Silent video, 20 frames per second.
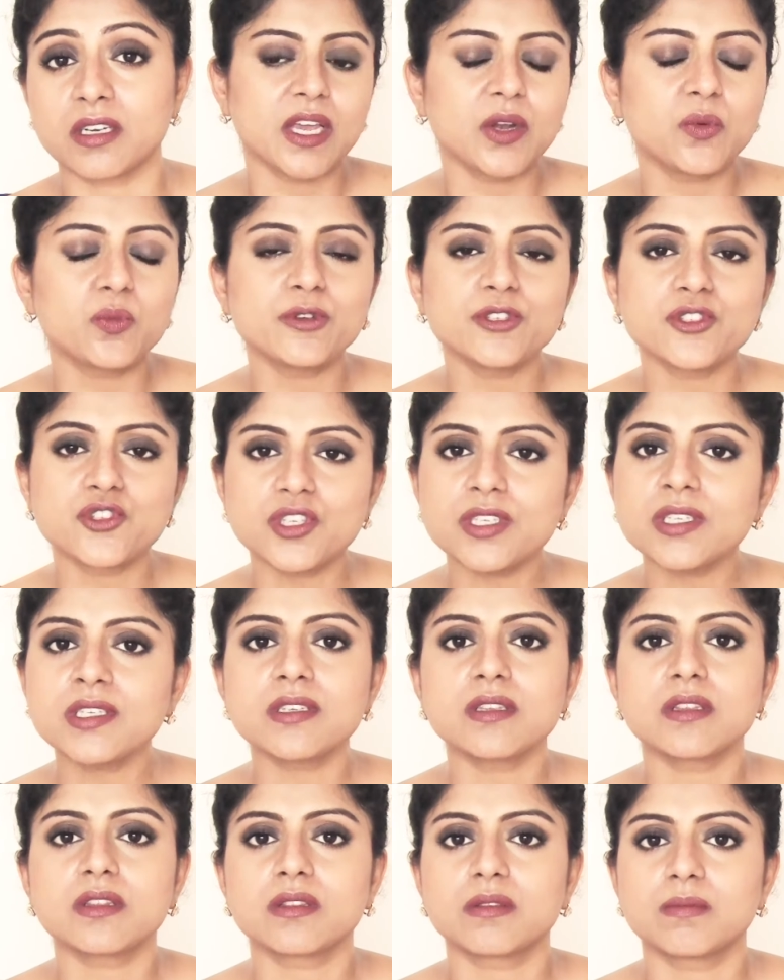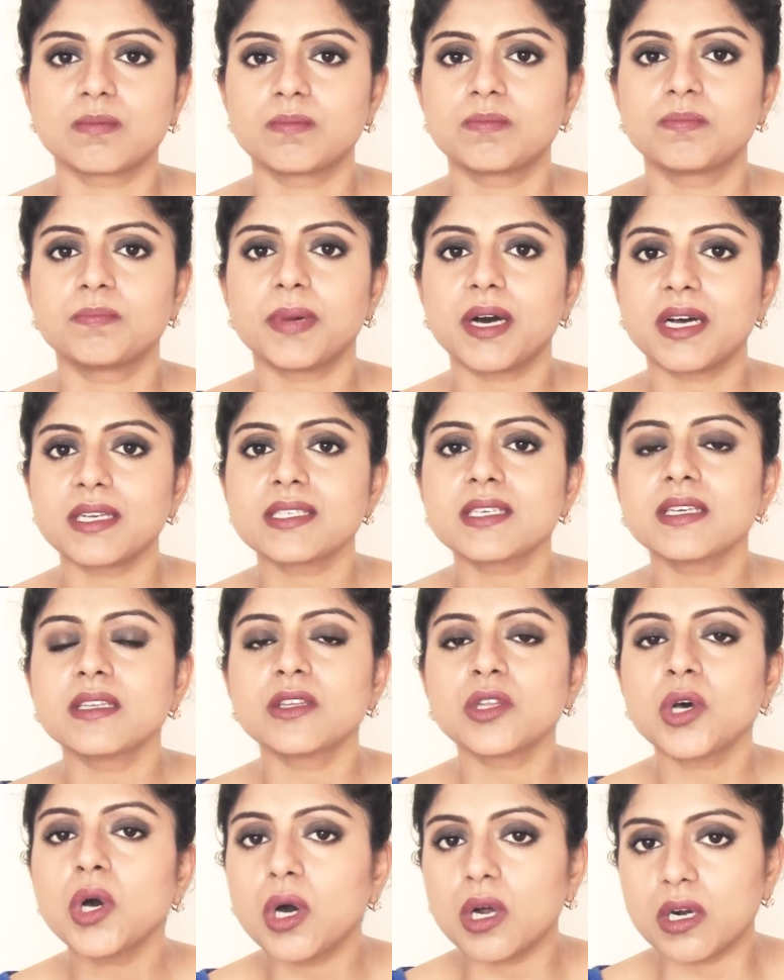It was just a passing
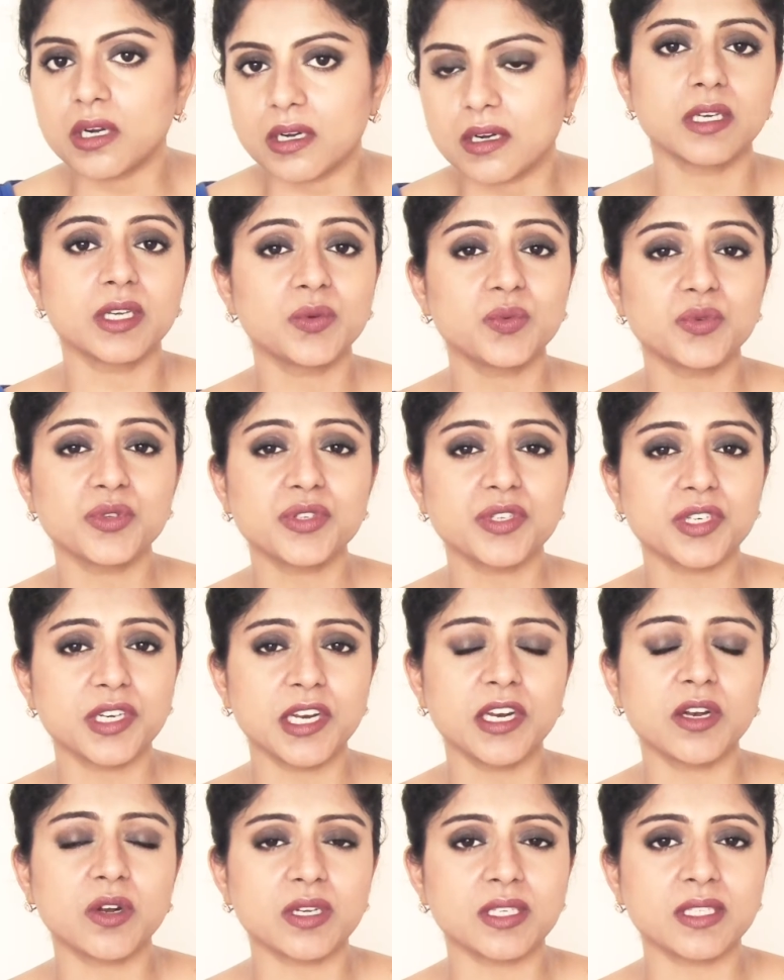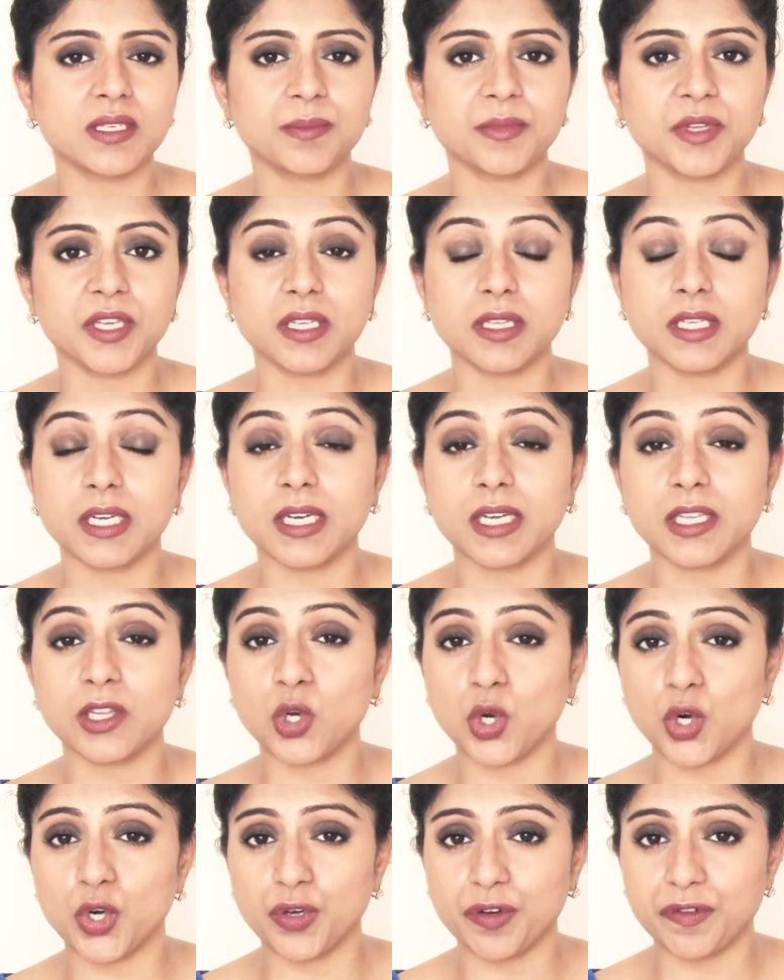thought. It was really not something that I
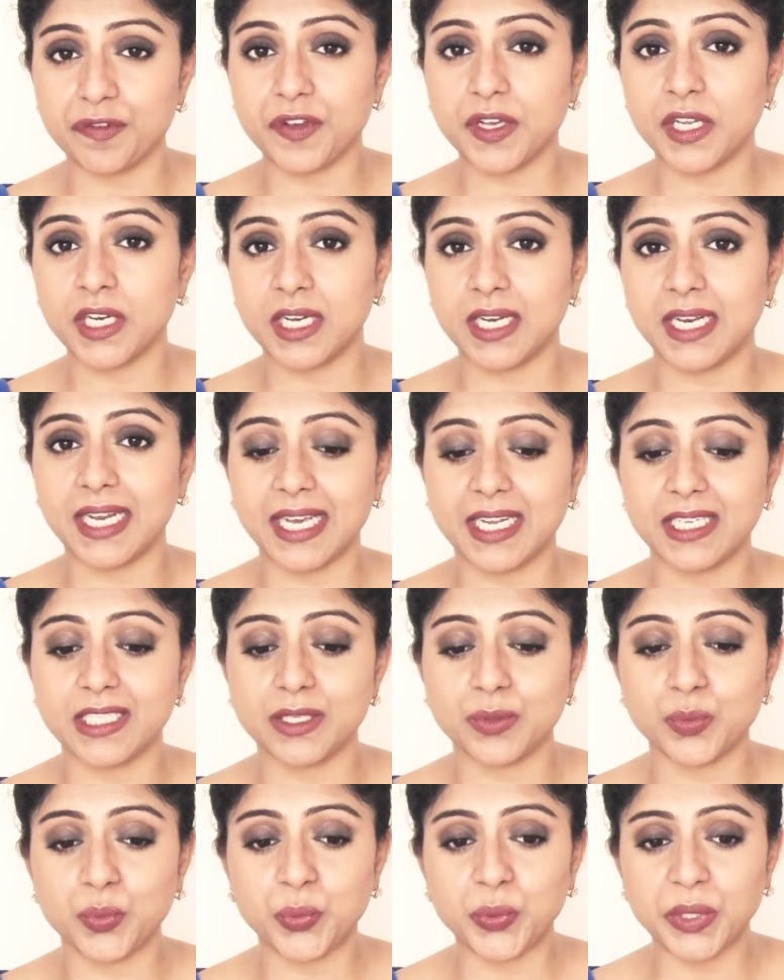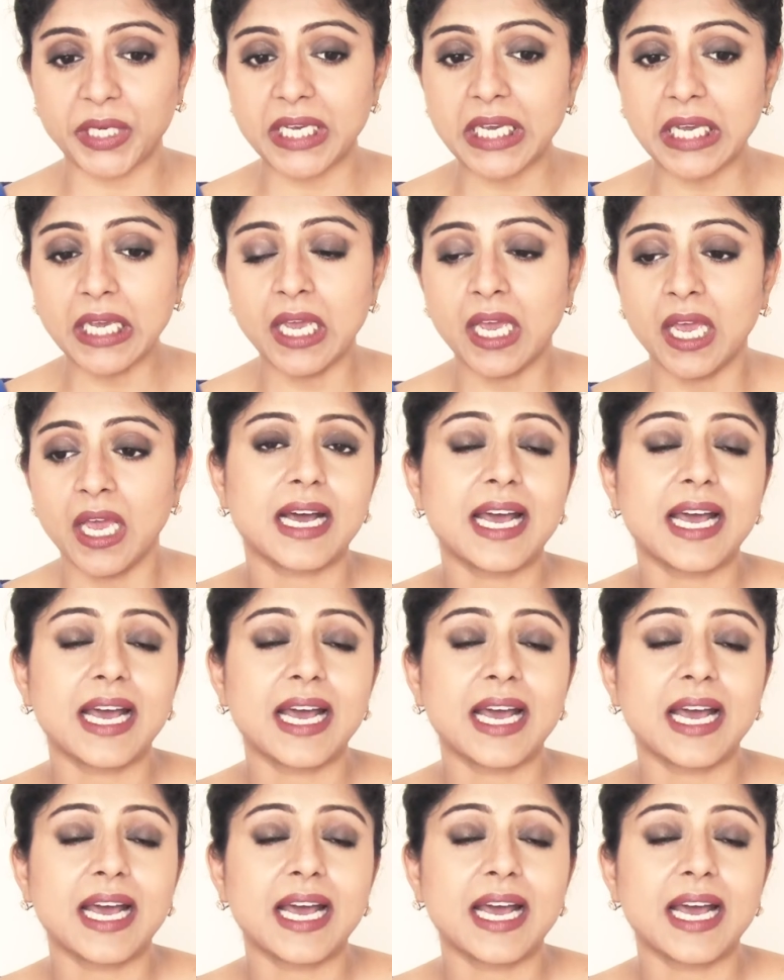thought of in a negative way.